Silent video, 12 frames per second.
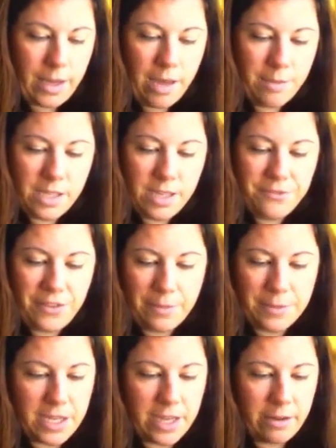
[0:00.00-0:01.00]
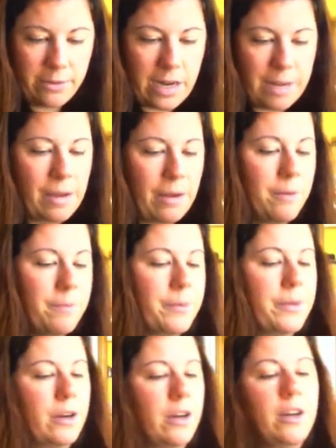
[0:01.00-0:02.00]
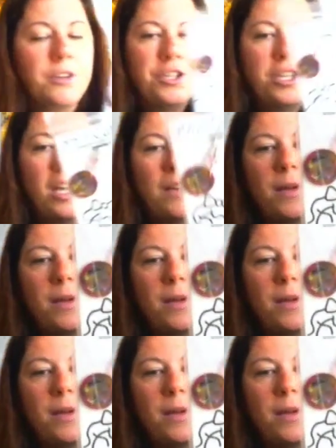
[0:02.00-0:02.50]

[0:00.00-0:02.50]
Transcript: Emily at Fibertown, when I met up with her, she gave